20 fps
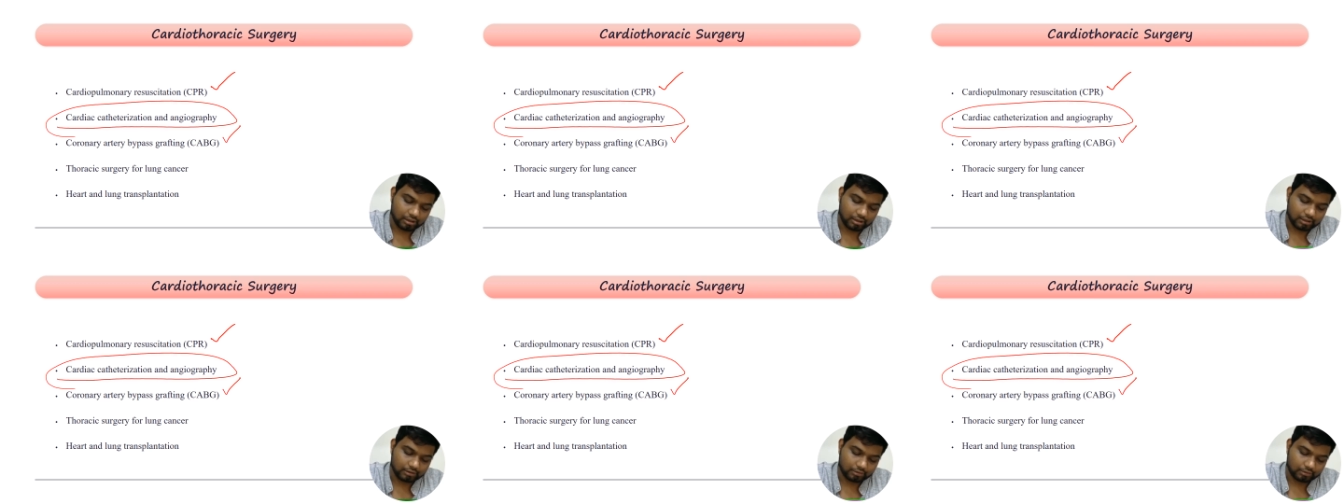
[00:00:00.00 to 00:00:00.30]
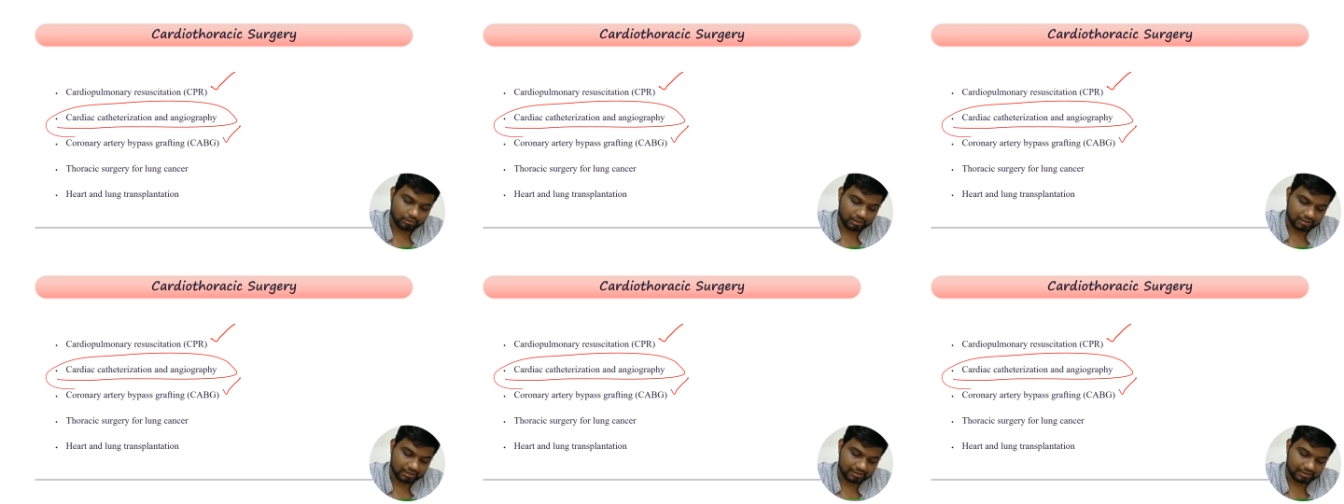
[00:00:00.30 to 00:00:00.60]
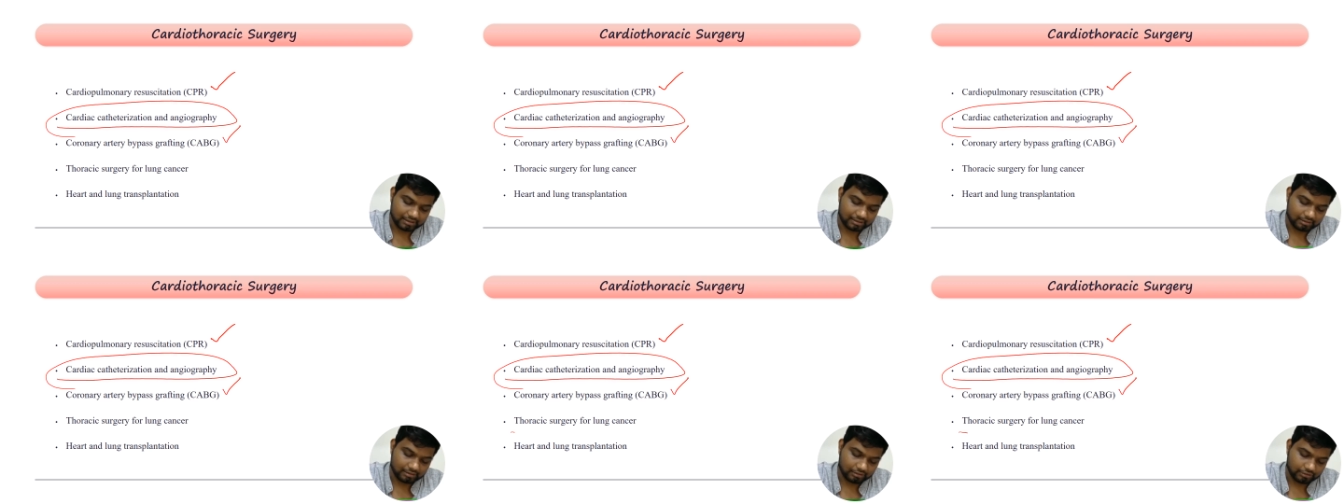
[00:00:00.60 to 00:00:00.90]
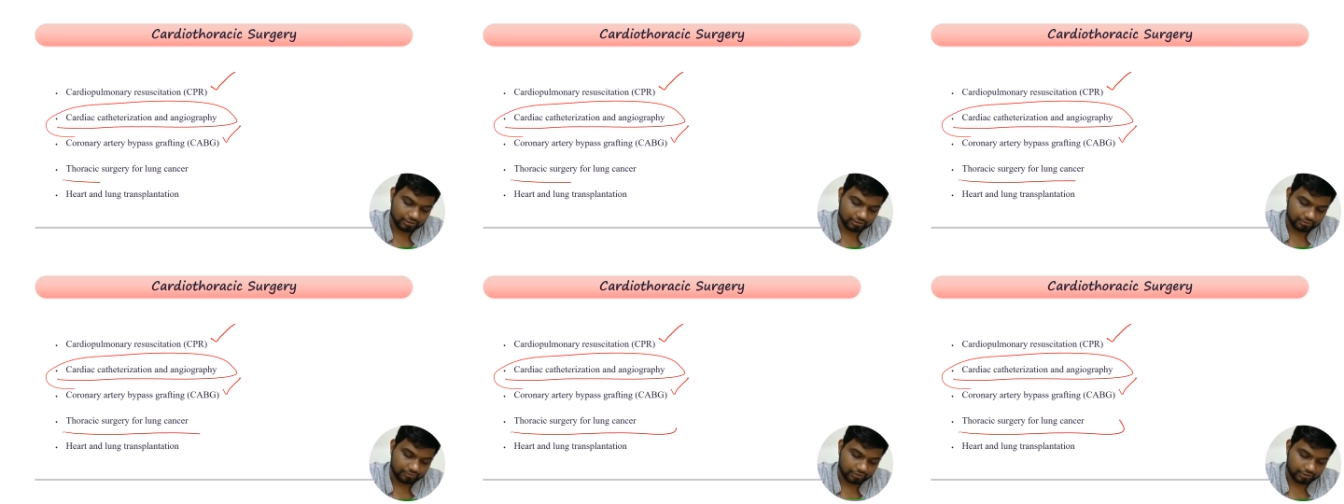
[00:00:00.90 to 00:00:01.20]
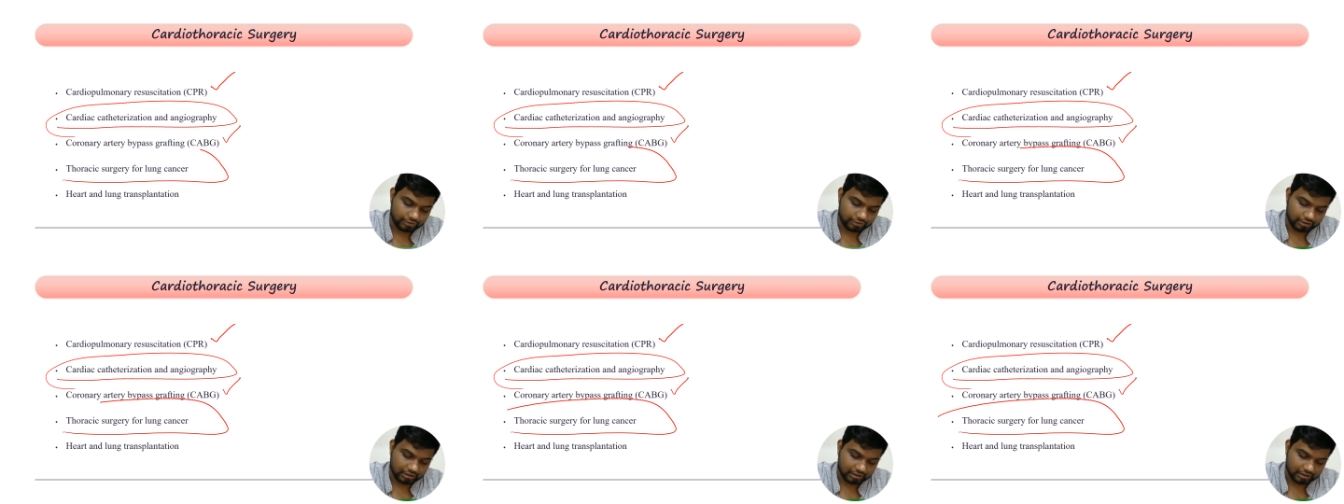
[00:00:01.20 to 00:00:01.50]
and thoracic surgery for
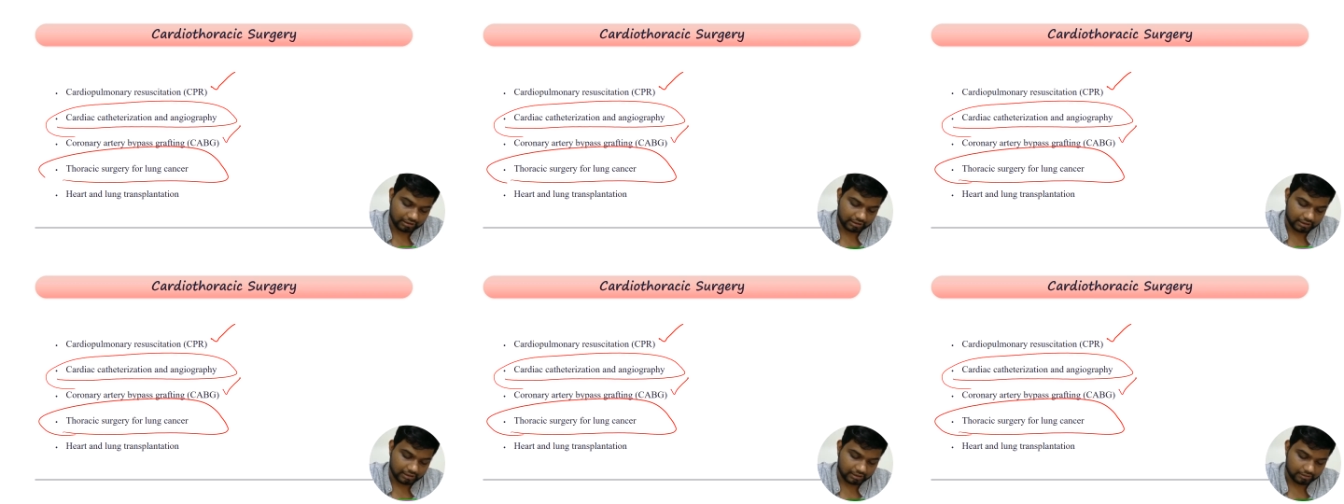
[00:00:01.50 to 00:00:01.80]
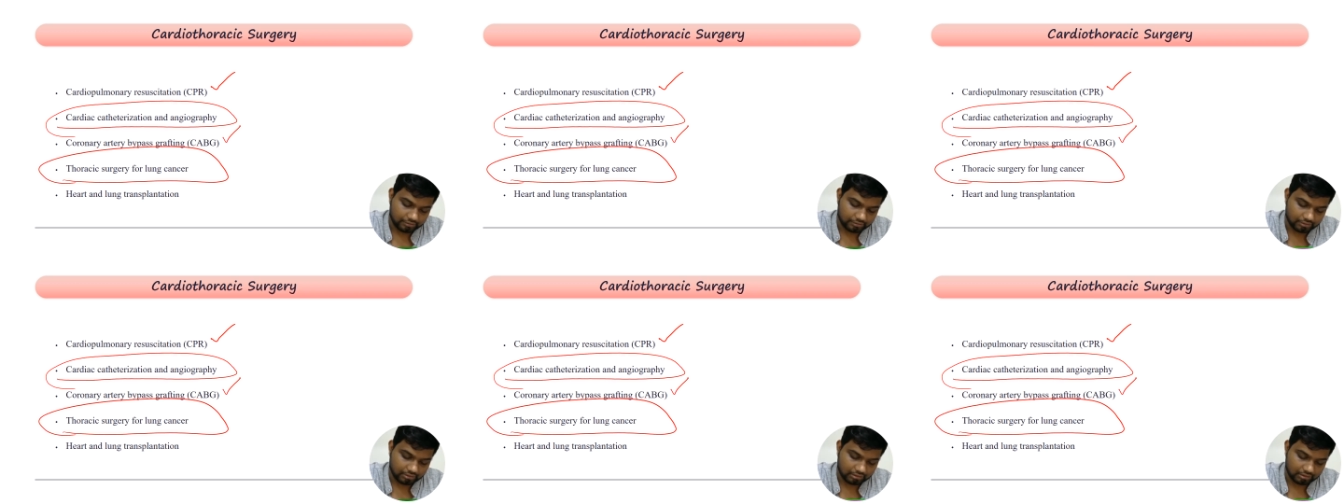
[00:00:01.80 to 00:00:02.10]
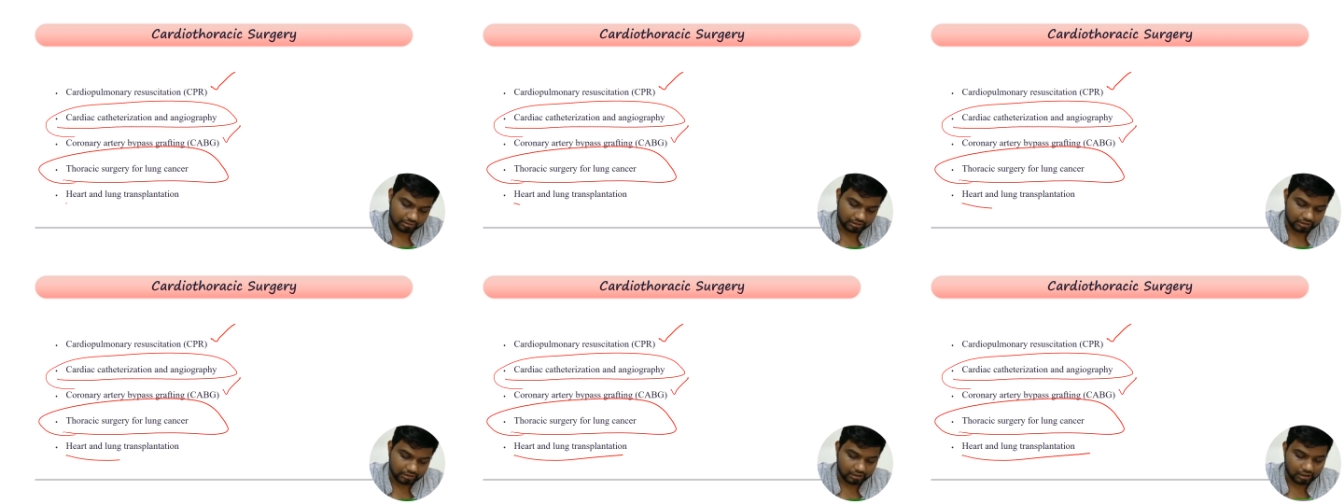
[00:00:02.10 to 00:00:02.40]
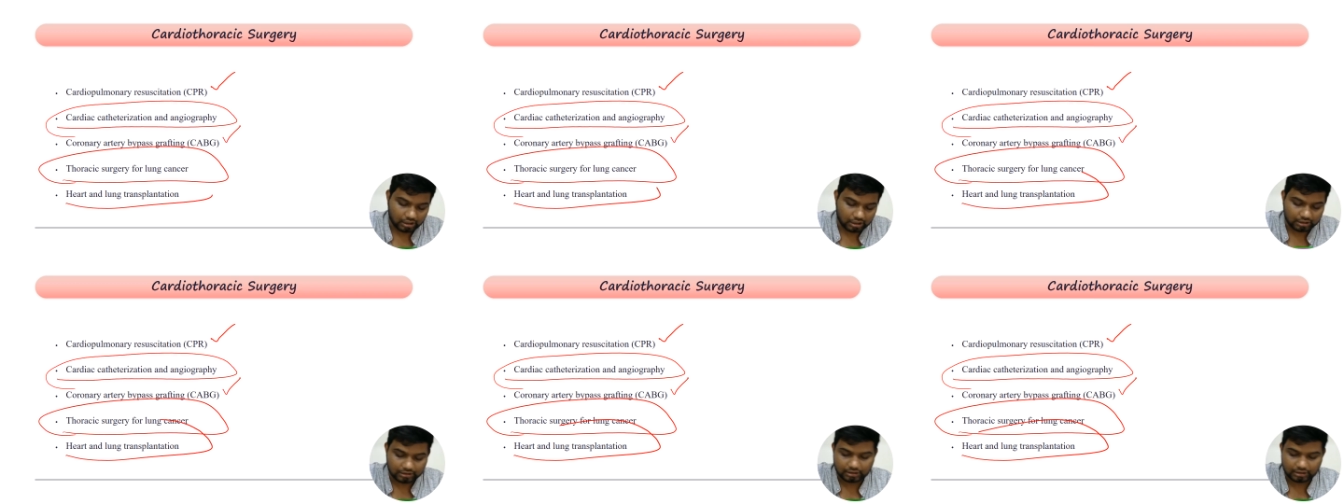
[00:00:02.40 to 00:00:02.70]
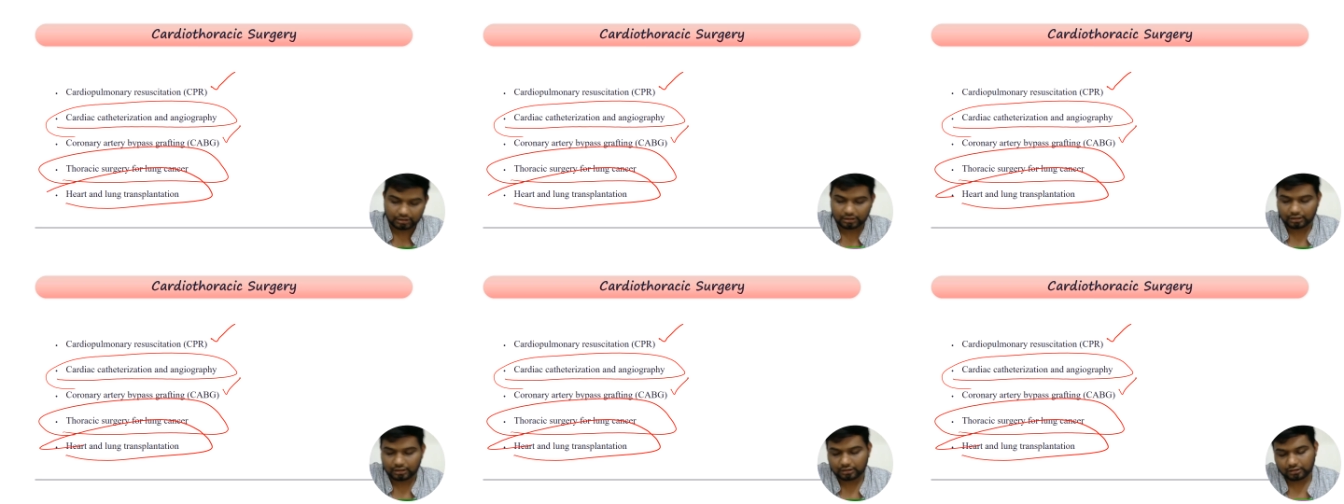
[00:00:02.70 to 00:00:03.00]
your lung cancer, and heart
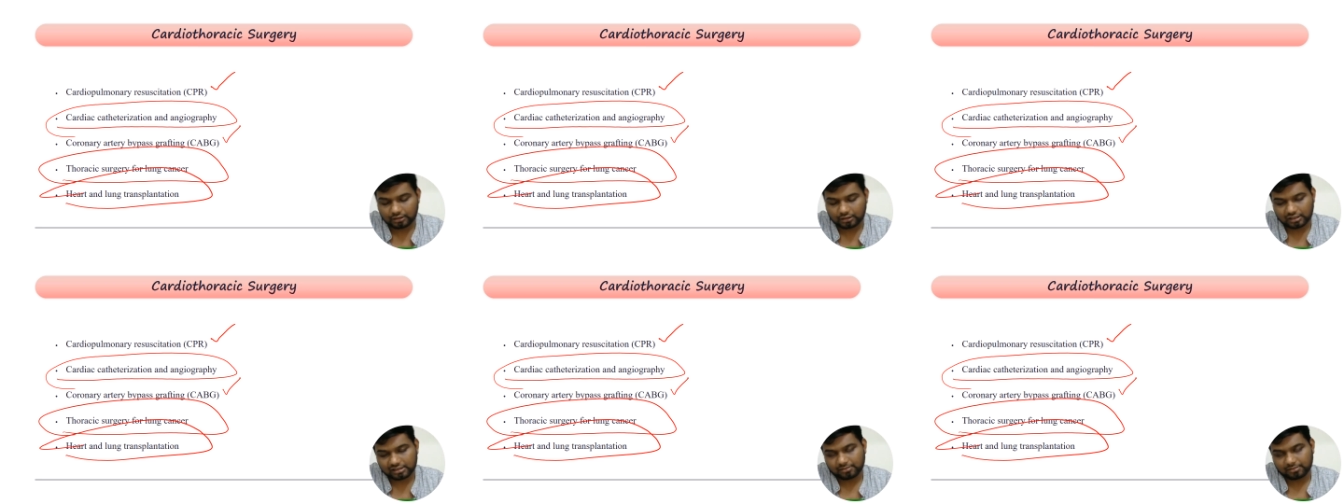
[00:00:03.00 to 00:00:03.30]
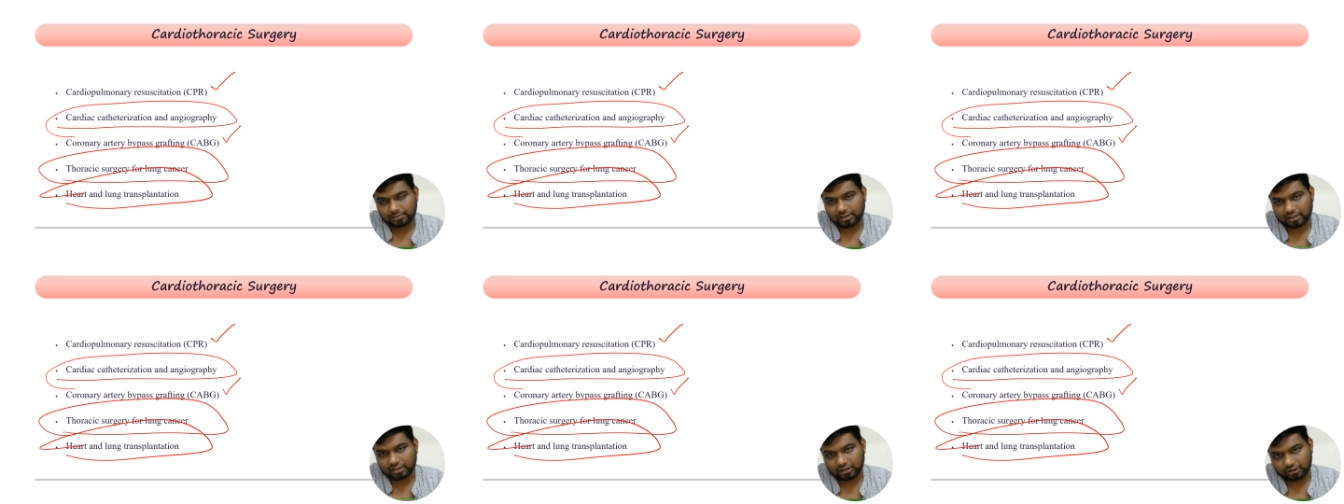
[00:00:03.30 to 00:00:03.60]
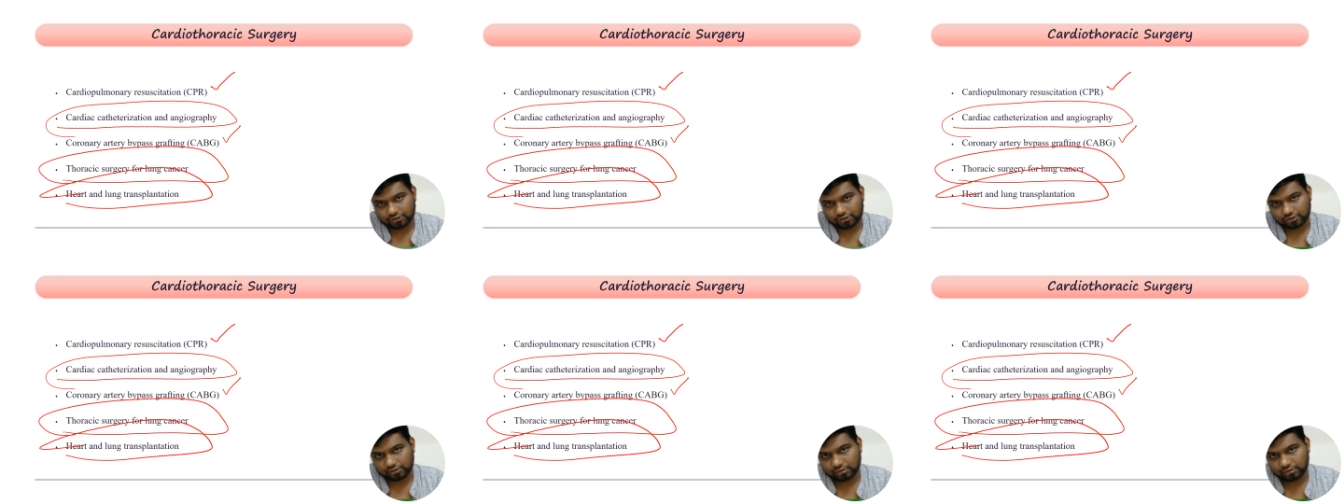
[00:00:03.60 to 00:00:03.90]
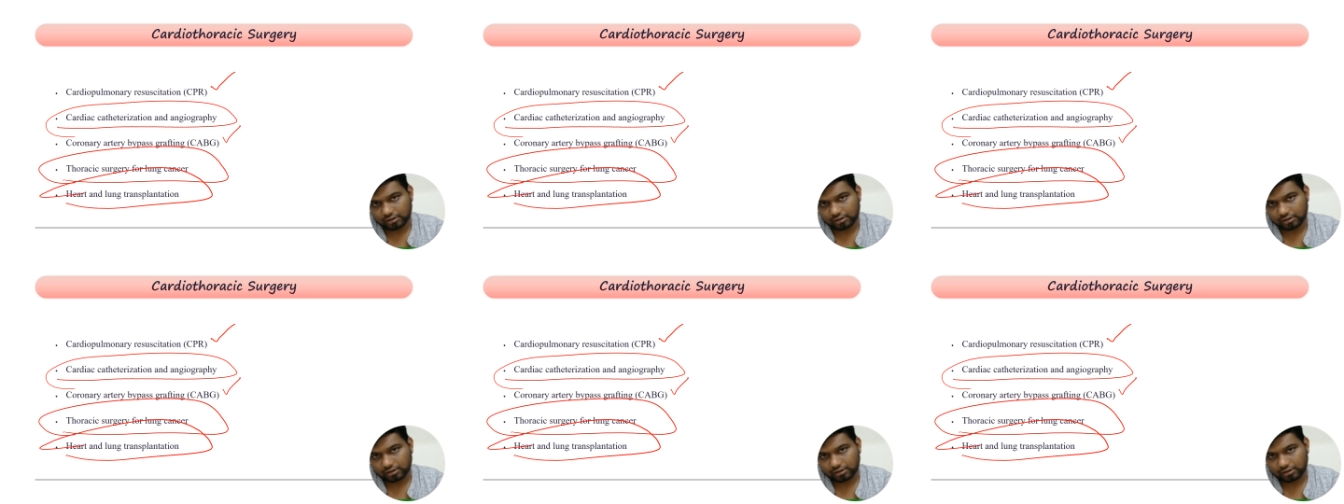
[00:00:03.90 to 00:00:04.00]
and lung transplantation.